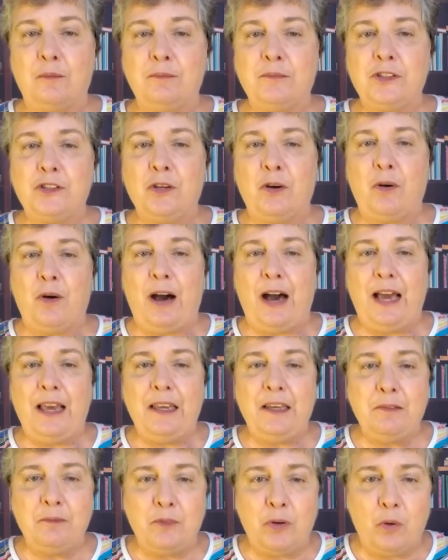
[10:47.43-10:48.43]
So I
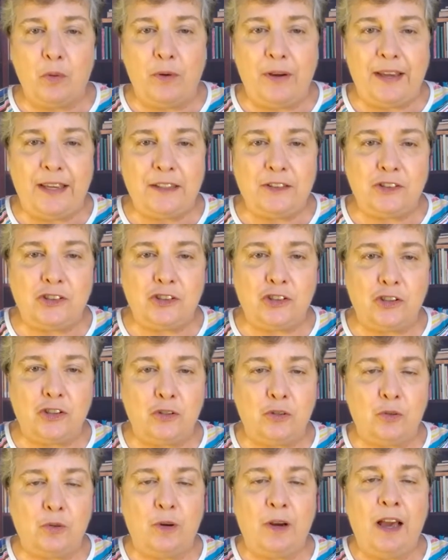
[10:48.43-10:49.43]
am going
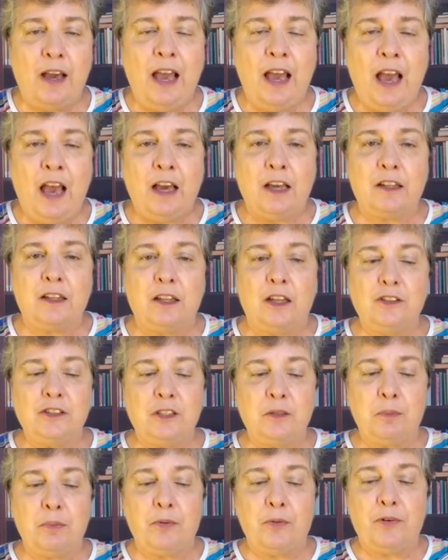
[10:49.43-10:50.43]
to close
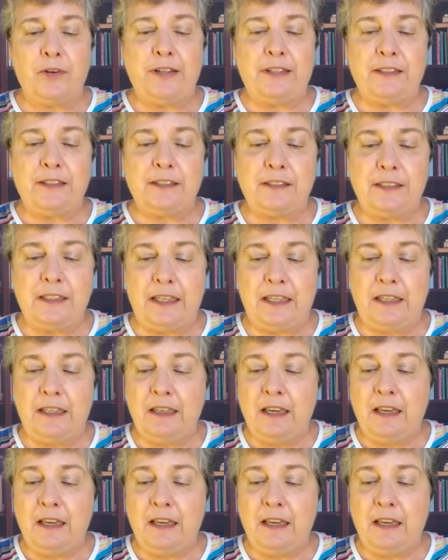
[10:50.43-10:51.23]
the parenthesis,